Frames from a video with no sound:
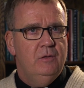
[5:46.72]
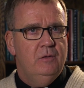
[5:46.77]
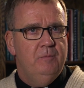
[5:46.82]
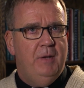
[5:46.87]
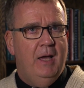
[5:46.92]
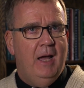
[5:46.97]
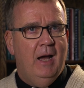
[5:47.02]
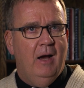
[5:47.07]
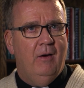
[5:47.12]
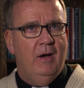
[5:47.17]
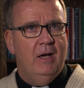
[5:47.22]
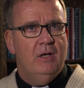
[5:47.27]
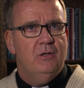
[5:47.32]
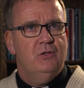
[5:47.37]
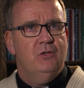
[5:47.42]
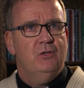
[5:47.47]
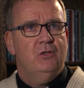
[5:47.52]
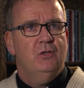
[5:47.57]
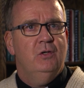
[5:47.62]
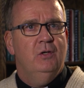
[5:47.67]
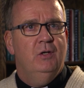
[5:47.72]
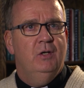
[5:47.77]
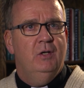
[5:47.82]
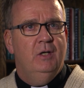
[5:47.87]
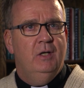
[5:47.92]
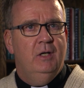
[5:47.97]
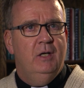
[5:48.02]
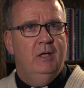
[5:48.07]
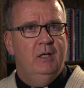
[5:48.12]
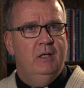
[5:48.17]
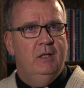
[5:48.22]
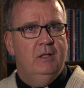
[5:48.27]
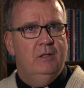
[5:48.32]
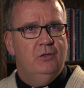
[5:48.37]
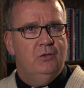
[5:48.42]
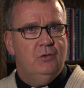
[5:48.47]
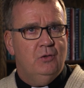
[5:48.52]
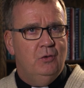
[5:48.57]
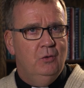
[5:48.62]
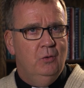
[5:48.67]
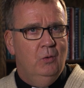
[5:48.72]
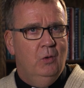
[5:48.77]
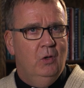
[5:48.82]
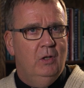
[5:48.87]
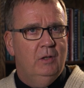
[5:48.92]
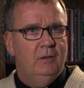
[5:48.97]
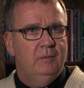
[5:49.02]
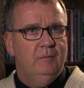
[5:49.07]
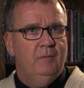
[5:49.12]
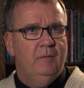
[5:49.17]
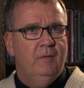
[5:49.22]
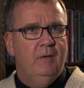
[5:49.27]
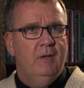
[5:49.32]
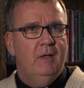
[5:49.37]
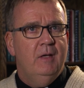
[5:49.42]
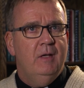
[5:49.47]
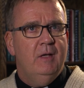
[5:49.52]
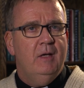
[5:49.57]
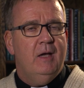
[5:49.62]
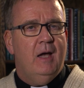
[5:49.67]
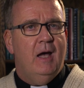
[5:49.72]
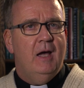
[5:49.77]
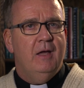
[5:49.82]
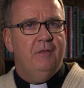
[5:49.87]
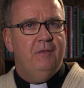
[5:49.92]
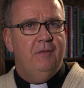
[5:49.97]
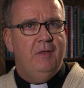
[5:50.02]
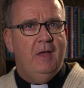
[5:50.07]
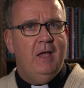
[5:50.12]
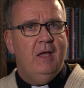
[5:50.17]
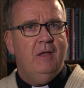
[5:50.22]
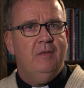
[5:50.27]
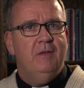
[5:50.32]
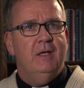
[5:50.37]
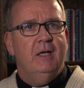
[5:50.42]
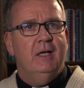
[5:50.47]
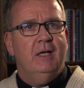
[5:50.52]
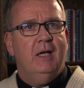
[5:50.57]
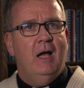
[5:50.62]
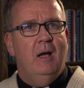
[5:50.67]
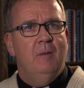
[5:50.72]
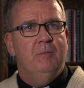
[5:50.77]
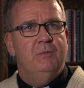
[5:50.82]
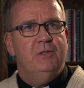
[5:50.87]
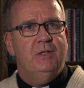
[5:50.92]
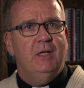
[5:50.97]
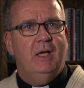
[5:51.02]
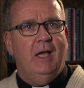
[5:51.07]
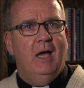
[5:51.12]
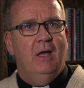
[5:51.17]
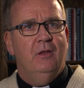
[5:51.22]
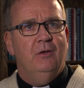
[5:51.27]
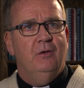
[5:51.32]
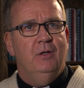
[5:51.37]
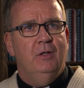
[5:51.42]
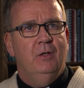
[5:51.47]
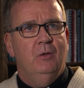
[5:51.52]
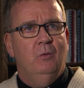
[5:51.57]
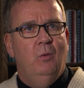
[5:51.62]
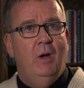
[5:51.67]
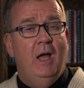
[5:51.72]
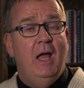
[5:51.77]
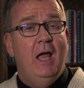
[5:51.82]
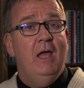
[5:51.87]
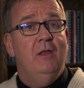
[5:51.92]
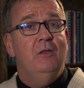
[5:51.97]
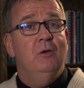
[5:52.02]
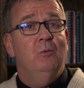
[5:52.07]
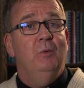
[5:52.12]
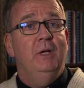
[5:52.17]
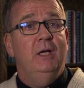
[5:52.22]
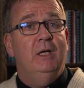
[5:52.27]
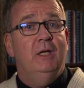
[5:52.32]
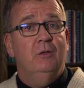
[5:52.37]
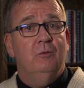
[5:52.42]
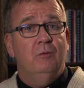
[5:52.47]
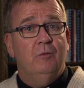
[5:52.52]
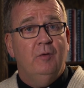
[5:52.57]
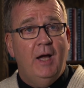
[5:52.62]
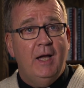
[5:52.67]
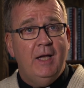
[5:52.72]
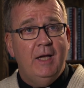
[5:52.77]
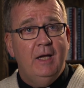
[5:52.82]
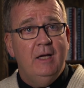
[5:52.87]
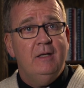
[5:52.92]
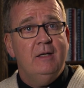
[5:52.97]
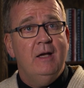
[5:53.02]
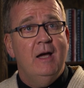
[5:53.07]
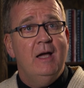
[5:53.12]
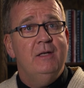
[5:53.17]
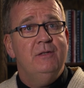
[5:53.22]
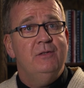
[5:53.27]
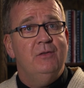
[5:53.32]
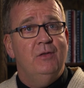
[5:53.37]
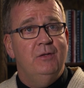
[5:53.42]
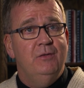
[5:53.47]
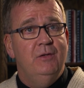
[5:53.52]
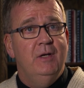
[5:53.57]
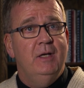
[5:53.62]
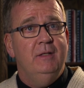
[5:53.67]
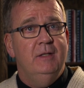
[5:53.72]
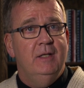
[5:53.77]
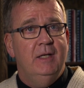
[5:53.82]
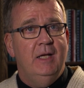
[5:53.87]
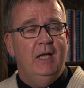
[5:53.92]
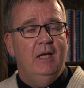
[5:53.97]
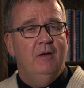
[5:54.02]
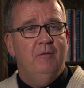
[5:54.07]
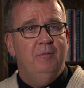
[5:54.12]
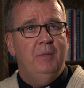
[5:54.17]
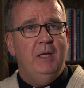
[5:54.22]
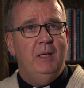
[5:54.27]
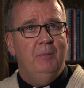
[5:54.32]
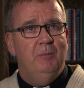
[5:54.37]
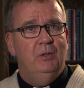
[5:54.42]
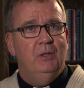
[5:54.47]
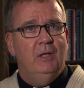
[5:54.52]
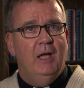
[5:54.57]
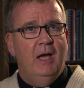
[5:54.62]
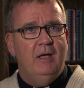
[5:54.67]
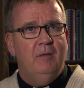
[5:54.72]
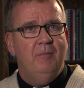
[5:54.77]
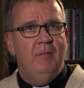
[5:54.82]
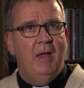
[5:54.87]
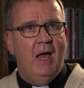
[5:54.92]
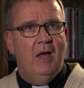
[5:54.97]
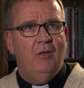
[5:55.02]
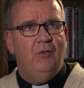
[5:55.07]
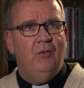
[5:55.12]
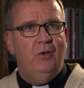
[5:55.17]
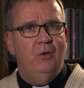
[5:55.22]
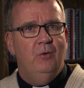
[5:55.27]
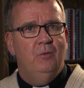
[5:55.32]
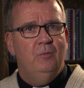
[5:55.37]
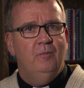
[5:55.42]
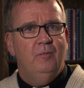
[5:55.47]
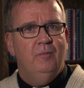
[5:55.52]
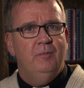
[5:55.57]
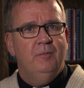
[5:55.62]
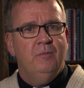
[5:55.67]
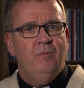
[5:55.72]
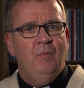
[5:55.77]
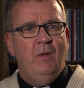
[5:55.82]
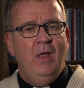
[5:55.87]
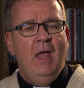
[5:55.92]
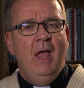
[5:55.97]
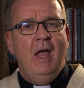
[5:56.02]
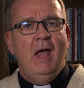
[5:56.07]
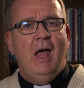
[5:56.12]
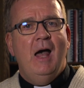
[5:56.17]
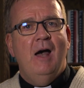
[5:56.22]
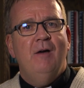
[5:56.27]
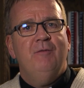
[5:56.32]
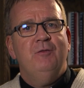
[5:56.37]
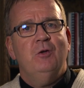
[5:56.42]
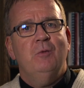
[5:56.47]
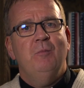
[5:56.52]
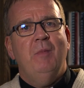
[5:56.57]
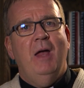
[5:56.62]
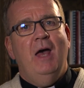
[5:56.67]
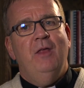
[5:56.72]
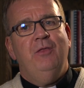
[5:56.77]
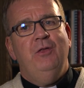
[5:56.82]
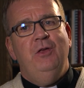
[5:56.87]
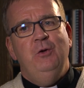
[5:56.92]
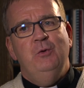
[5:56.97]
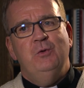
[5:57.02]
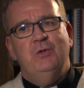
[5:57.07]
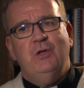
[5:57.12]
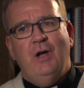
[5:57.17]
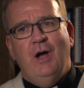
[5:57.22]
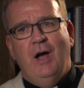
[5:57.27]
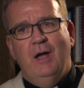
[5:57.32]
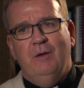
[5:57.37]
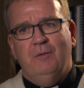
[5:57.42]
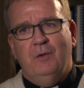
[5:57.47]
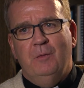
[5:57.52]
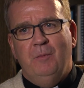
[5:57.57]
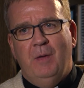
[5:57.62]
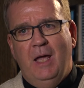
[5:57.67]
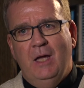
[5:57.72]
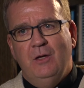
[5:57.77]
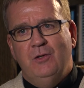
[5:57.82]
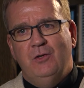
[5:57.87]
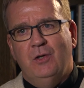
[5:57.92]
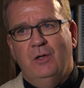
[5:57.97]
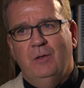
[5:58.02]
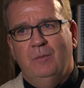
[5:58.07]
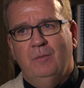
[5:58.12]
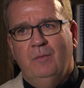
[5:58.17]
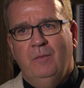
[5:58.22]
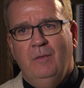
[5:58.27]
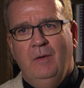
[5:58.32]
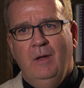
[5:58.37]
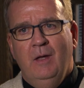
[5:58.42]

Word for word: parish, school, I think that it comes together in a way that we can recognize the dignity of people like Matthew. After Matthew's confirmation,